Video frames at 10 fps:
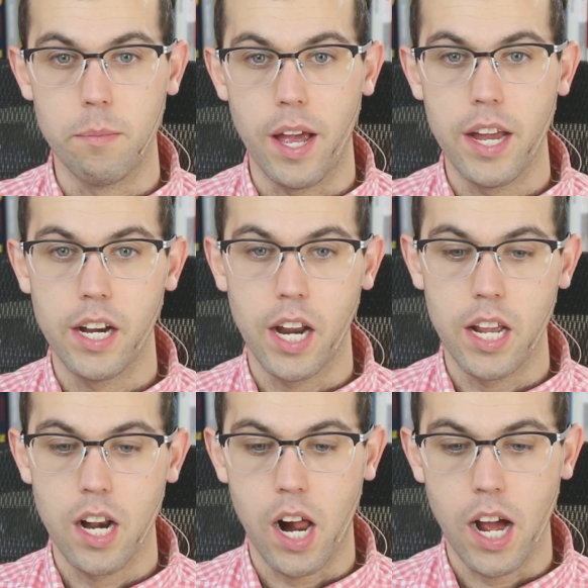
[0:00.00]

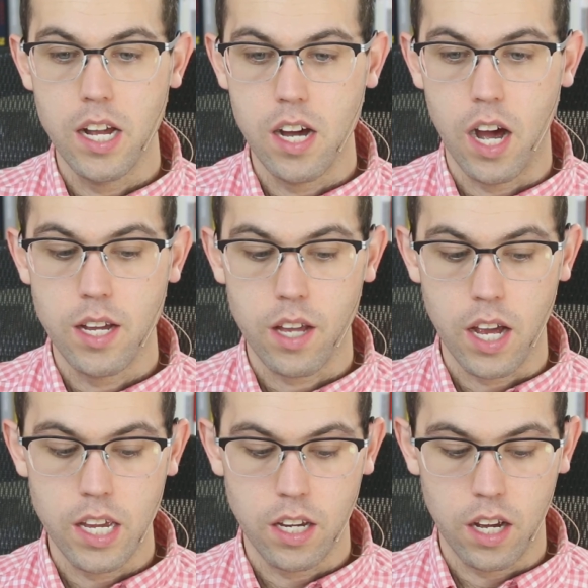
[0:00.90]
And
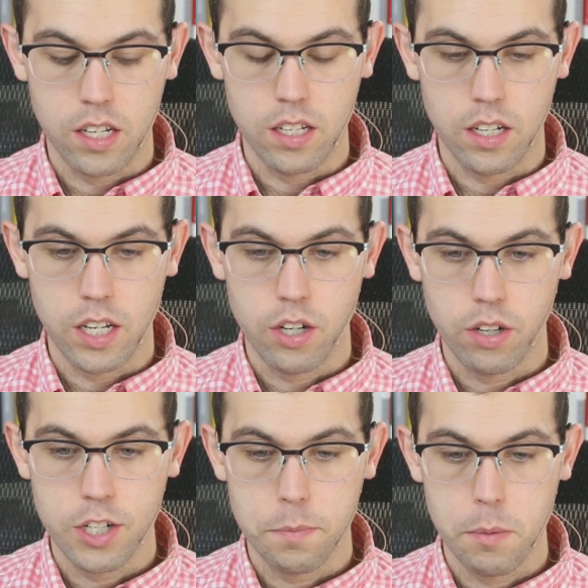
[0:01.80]
I
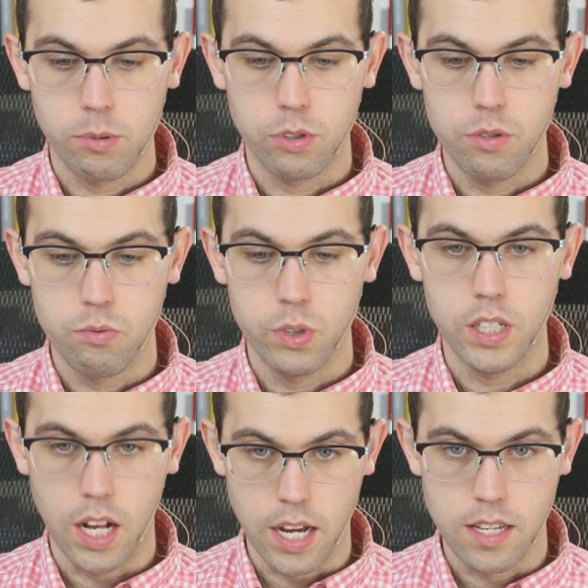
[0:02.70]
encourage people to
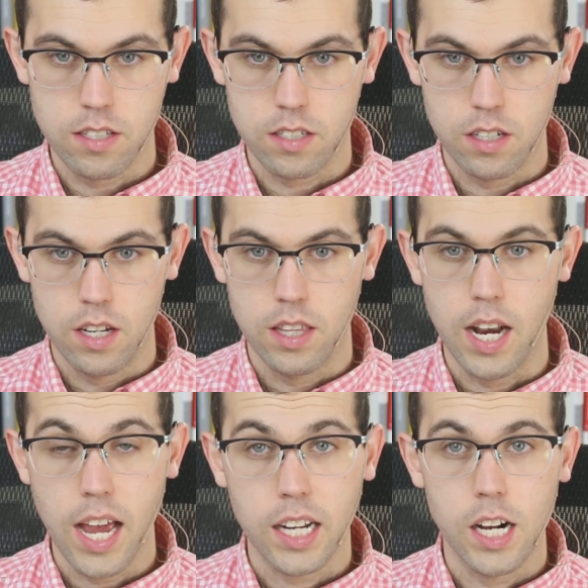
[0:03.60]
realize
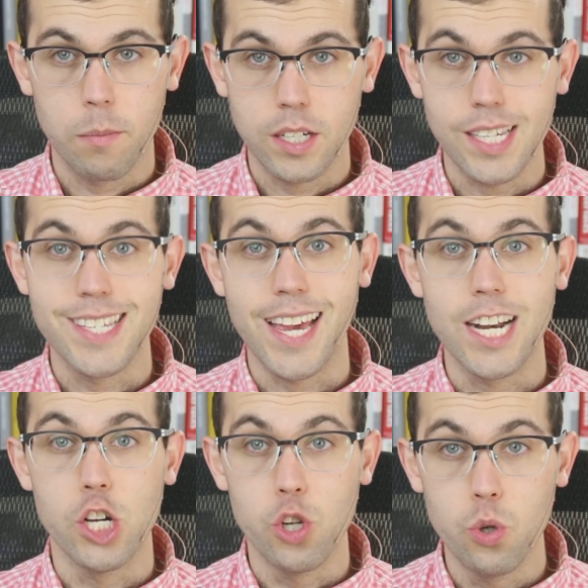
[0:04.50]
that economics is a
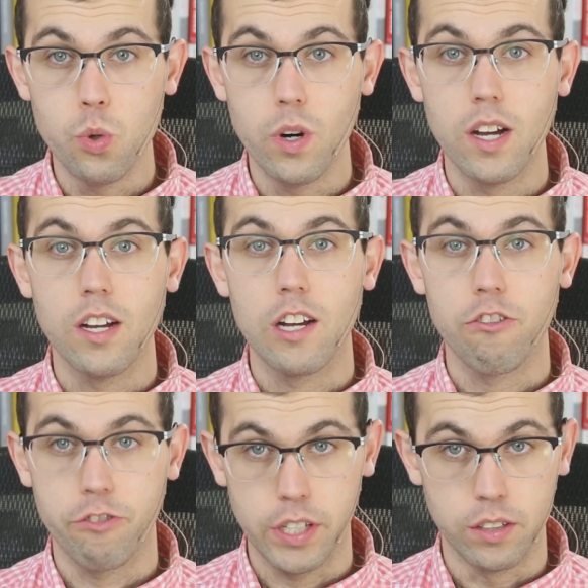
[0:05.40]
new
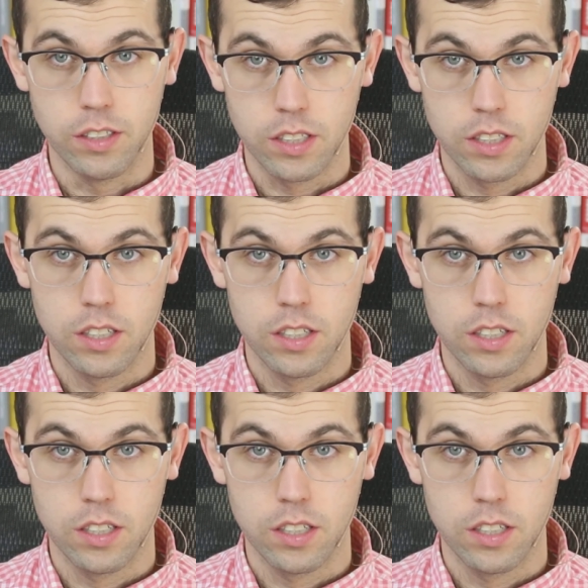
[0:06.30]
field.